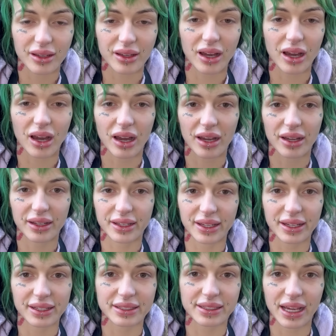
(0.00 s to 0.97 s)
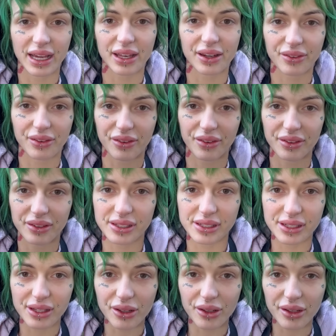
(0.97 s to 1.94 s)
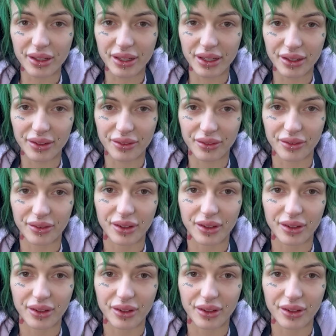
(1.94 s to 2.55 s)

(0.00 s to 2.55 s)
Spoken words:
got kicked out of a facility